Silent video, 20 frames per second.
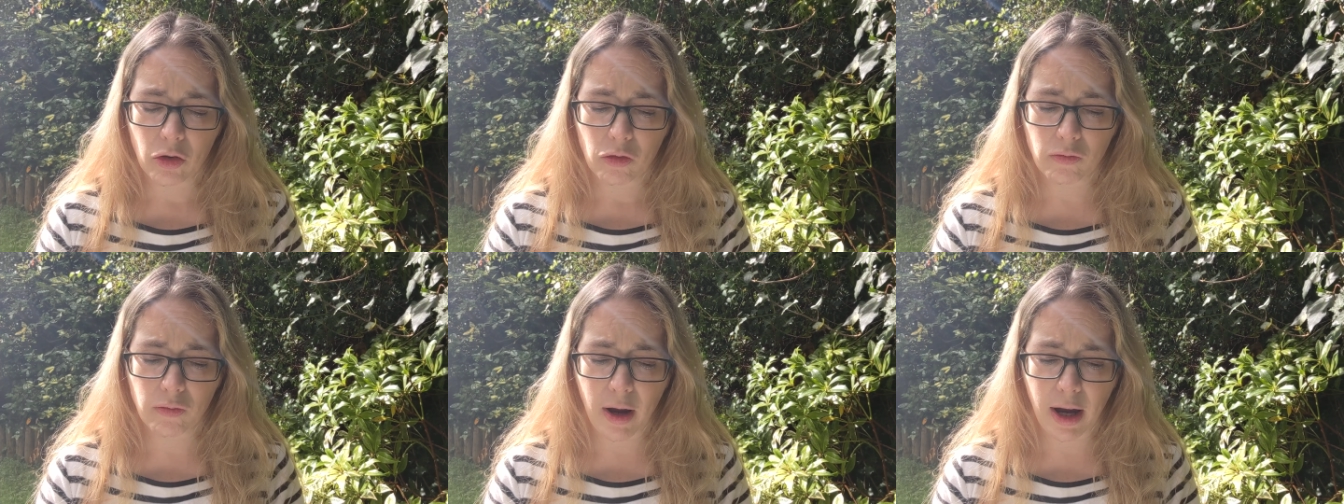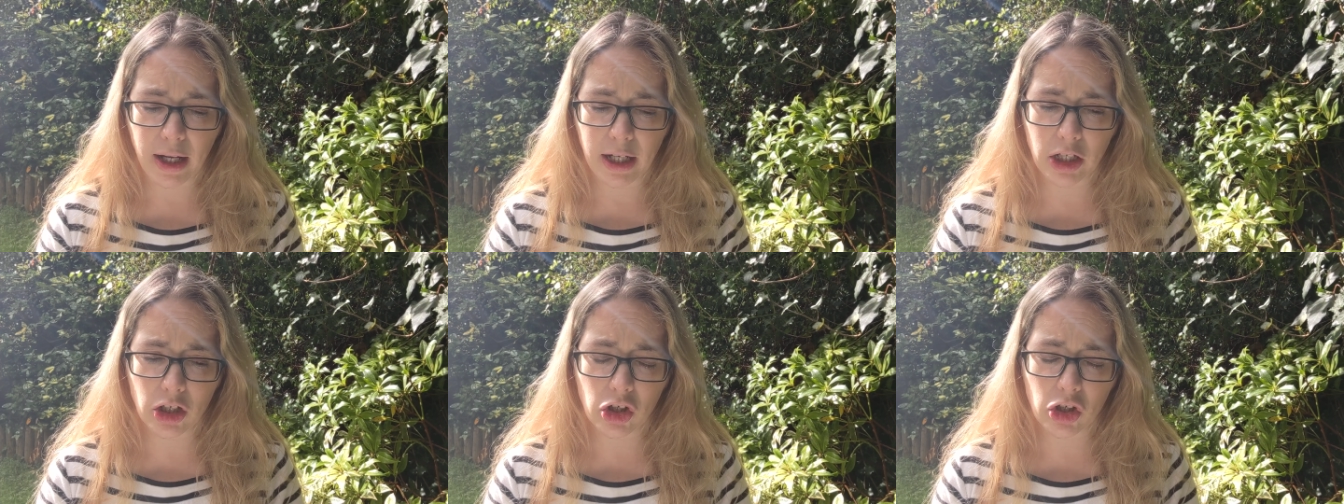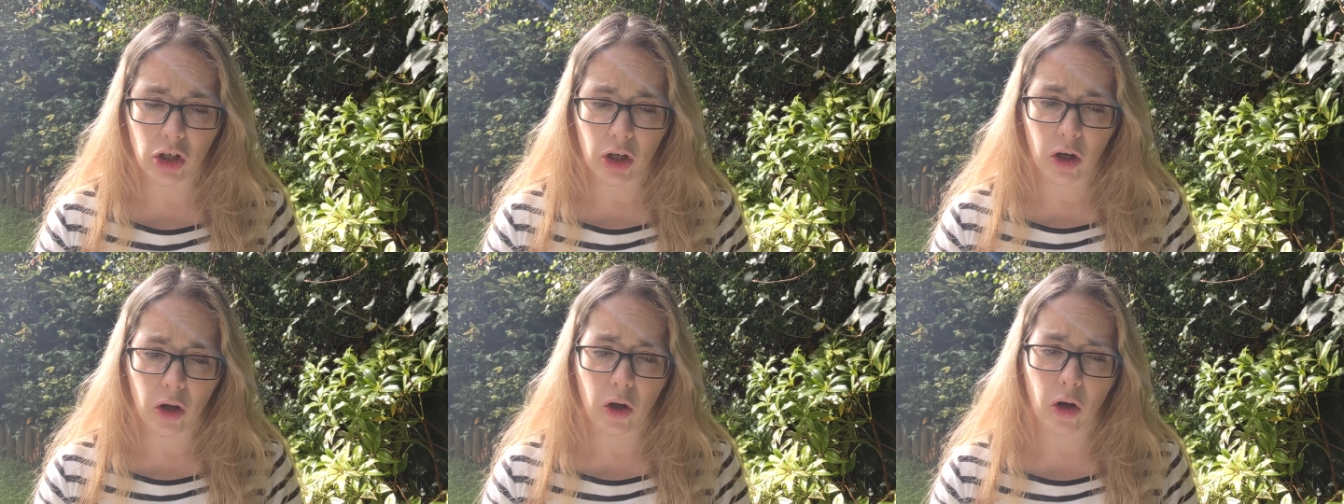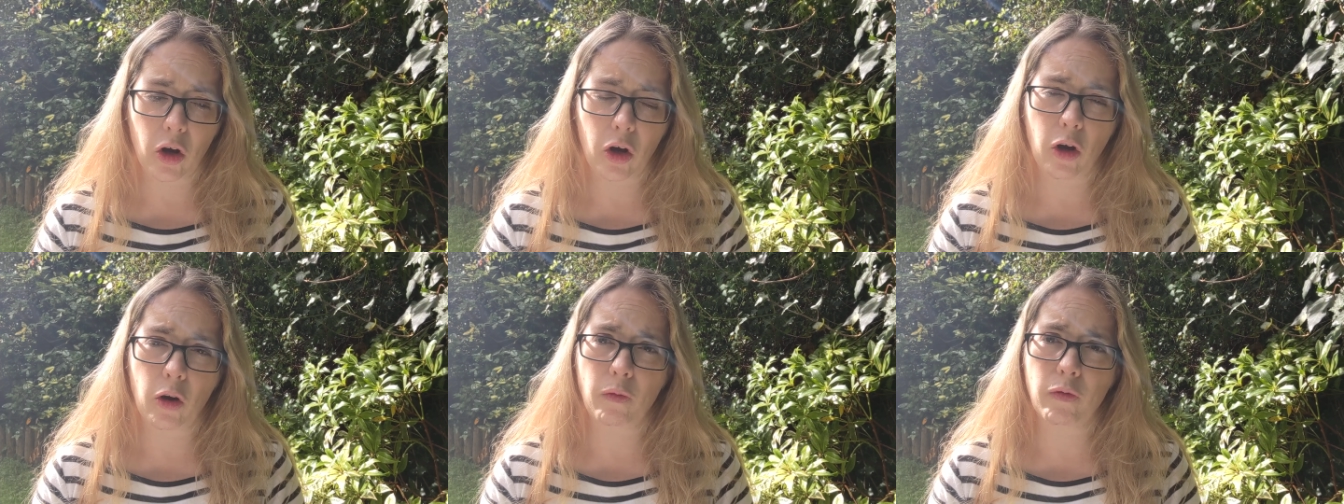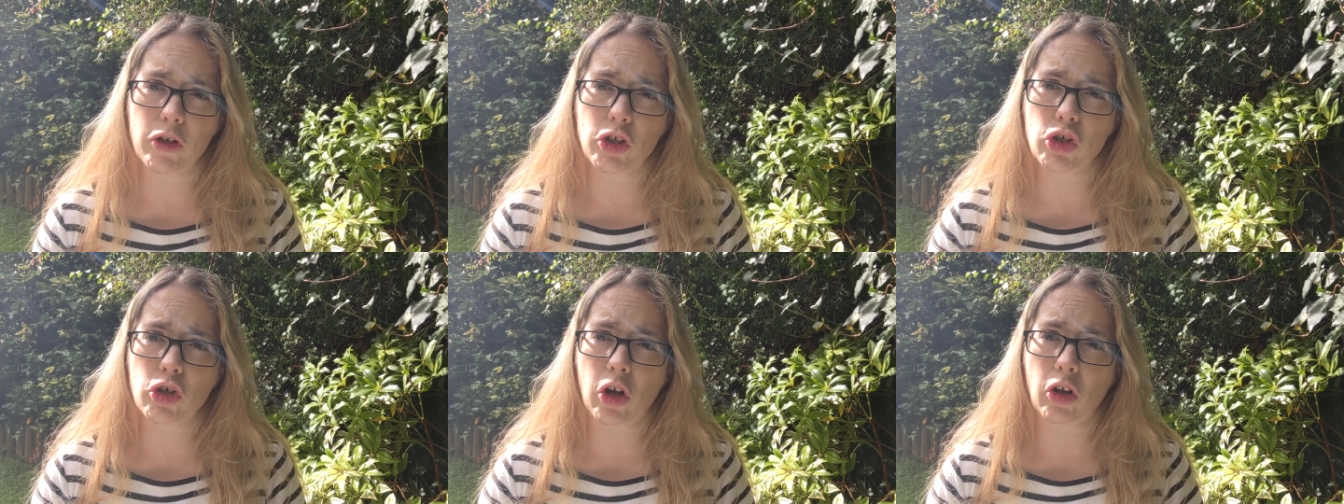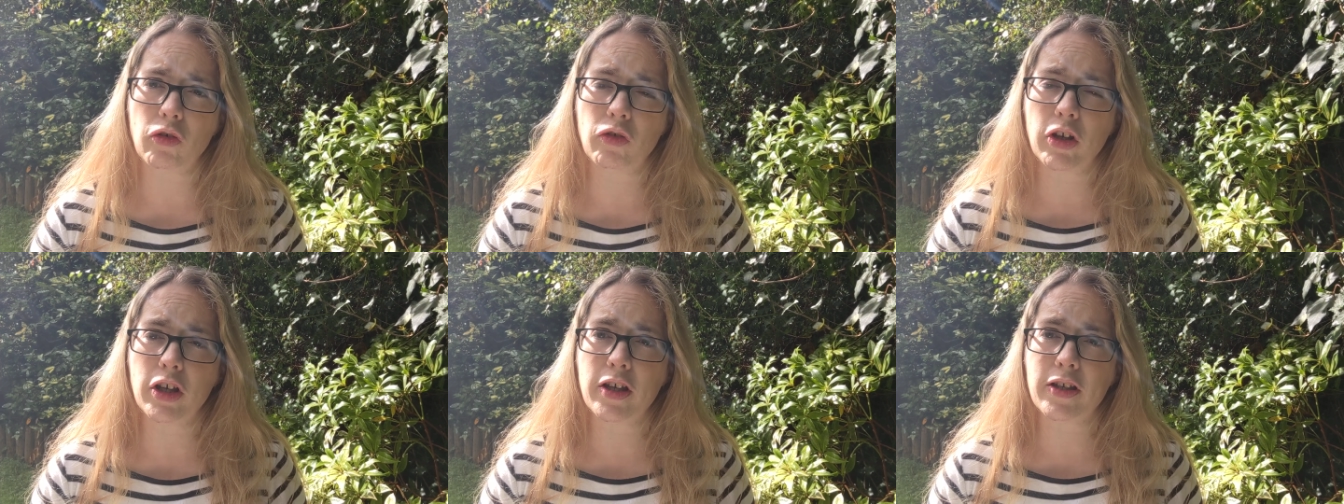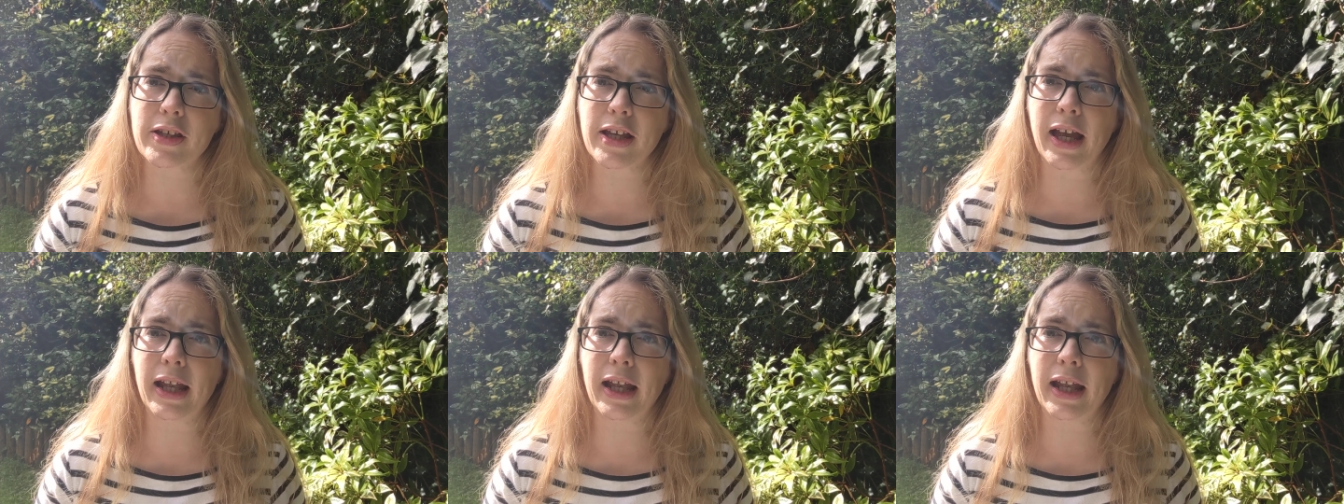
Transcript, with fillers: range of genres.